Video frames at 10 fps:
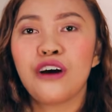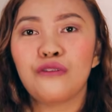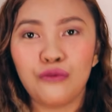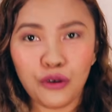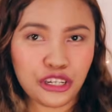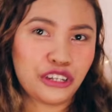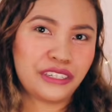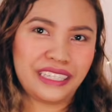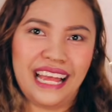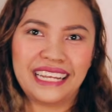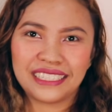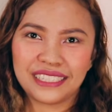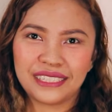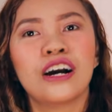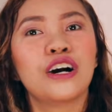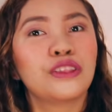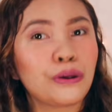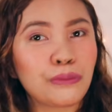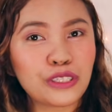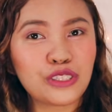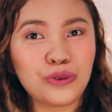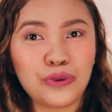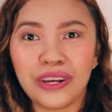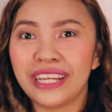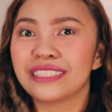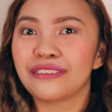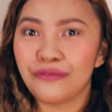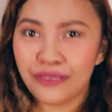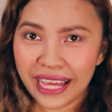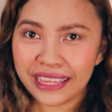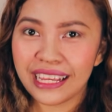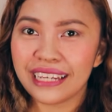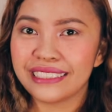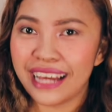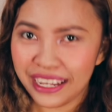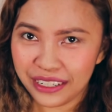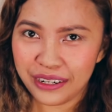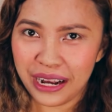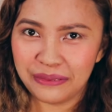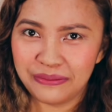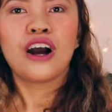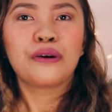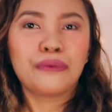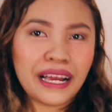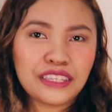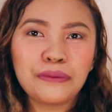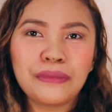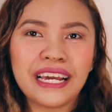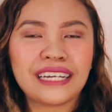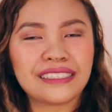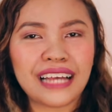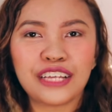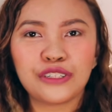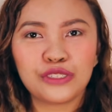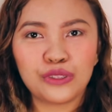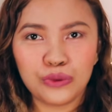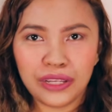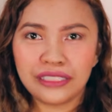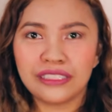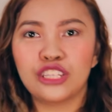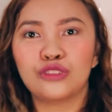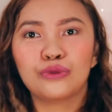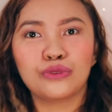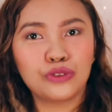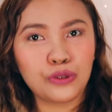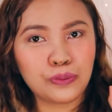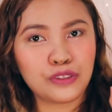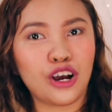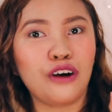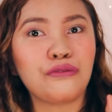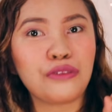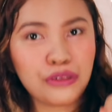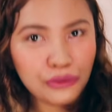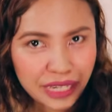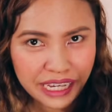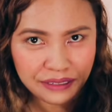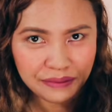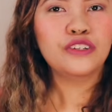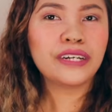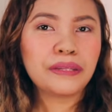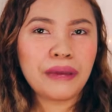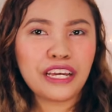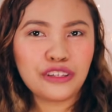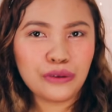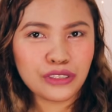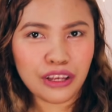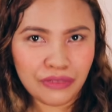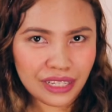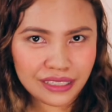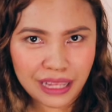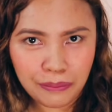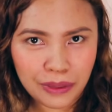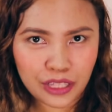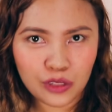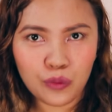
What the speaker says: for your class. Number 2 is Venn diagram. Randomly assign your students into groups of 3. You can make use of this template